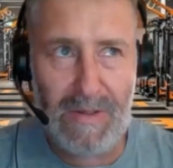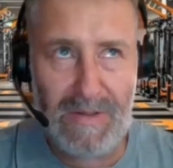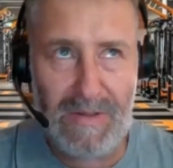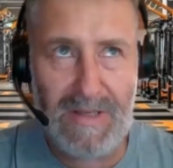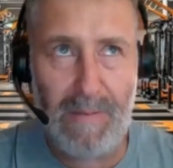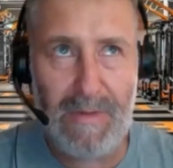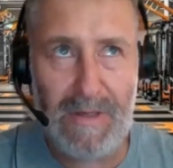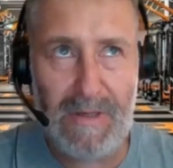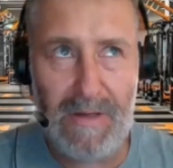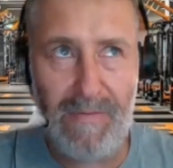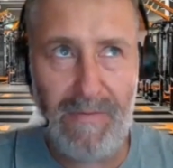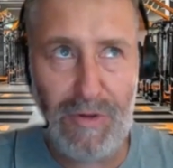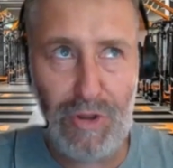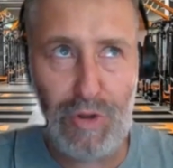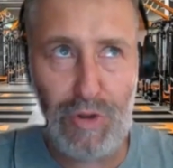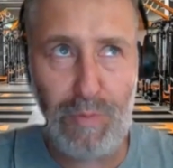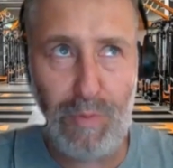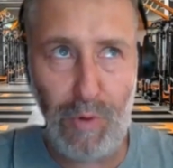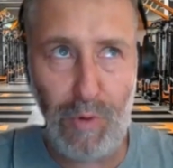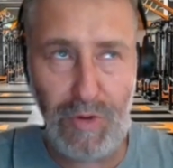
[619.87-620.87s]
some individual
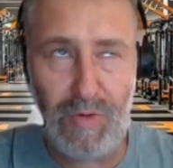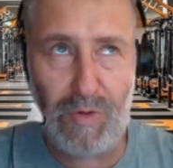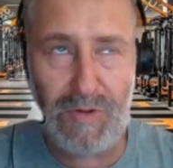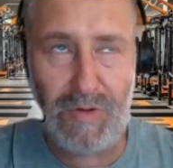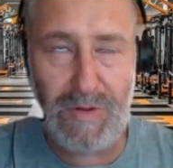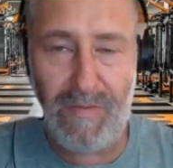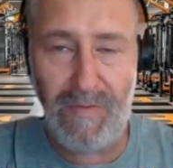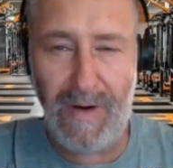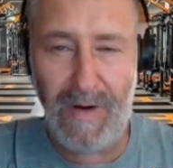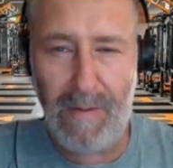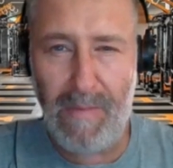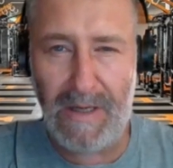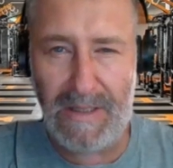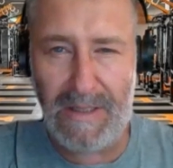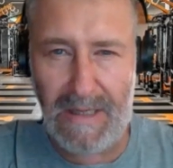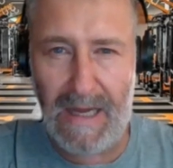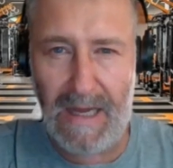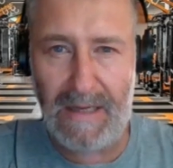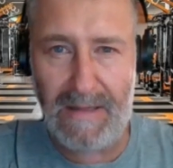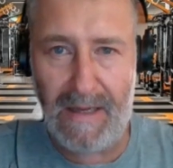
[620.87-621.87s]
sports also very
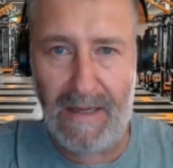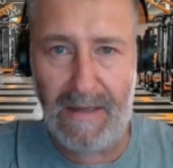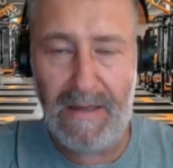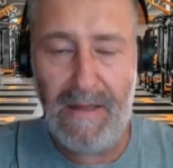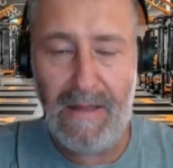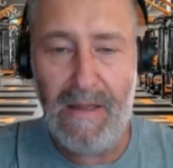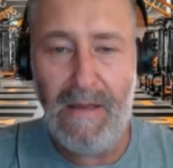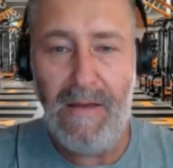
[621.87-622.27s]
much like that.